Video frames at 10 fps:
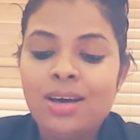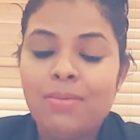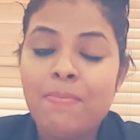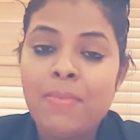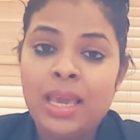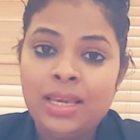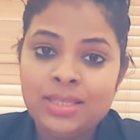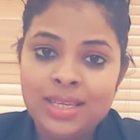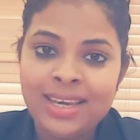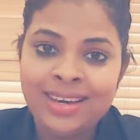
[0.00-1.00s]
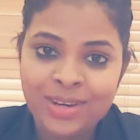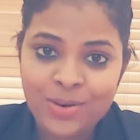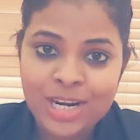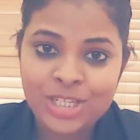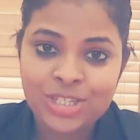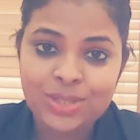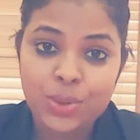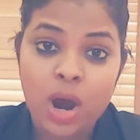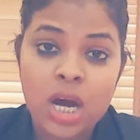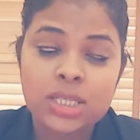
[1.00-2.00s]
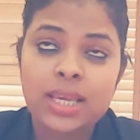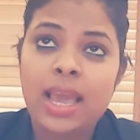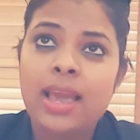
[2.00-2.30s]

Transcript: amazing question to ask.